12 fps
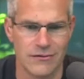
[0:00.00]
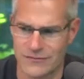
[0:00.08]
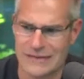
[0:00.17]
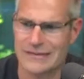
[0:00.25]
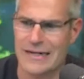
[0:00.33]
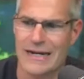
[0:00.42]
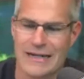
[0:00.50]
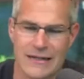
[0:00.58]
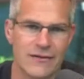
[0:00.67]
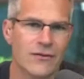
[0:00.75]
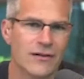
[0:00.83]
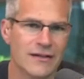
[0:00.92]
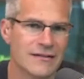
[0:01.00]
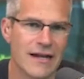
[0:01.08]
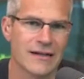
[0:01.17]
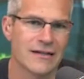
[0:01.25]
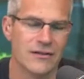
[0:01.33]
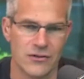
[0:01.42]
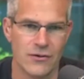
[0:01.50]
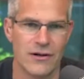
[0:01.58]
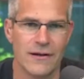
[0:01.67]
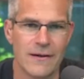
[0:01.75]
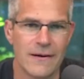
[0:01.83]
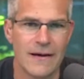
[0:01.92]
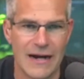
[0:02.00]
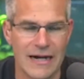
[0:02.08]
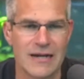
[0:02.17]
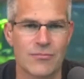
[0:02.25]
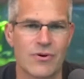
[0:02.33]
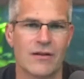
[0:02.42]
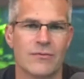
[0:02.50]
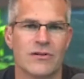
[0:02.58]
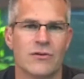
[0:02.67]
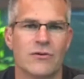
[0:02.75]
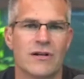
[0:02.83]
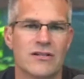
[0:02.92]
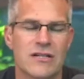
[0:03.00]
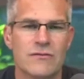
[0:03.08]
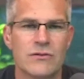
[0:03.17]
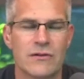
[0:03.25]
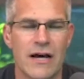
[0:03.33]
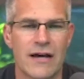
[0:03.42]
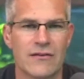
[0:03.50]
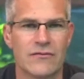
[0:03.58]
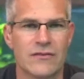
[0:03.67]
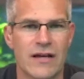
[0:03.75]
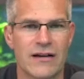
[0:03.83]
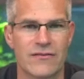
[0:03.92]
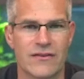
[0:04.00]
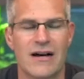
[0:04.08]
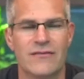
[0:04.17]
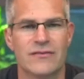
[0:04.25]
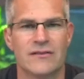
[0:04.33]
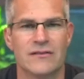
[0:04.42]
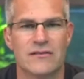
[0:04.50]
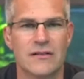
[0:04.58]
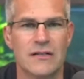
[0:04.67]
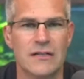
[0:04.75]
If this guy can do it, this guy can do it, I can probably do it. And it just gives you a lot of confidence.